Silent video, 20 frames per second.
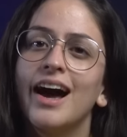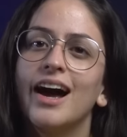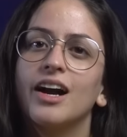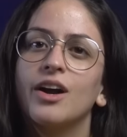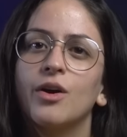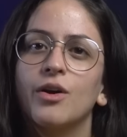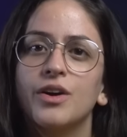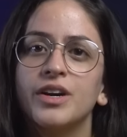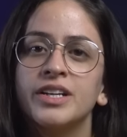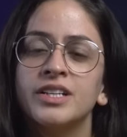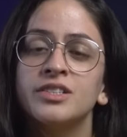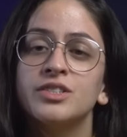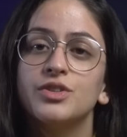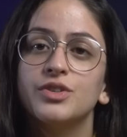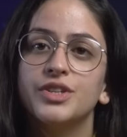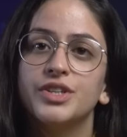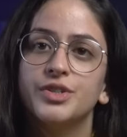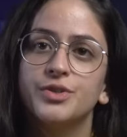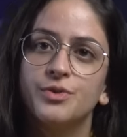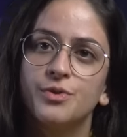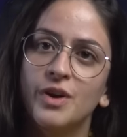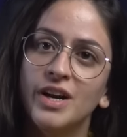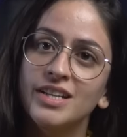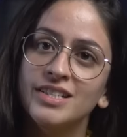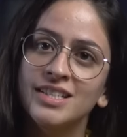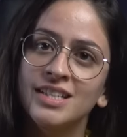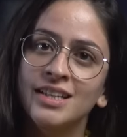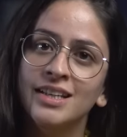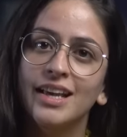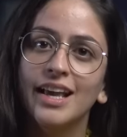according to your
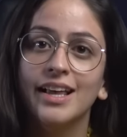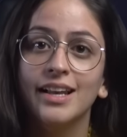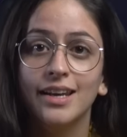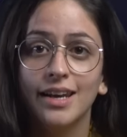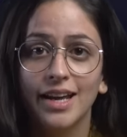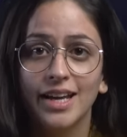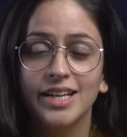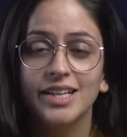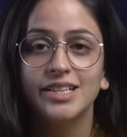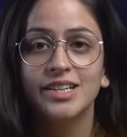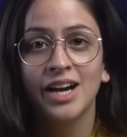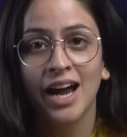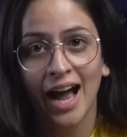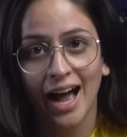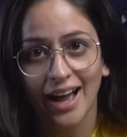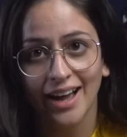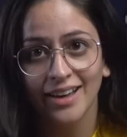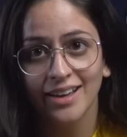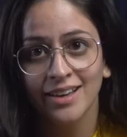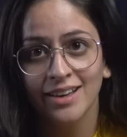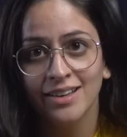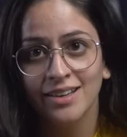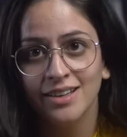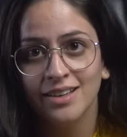resin and layer height?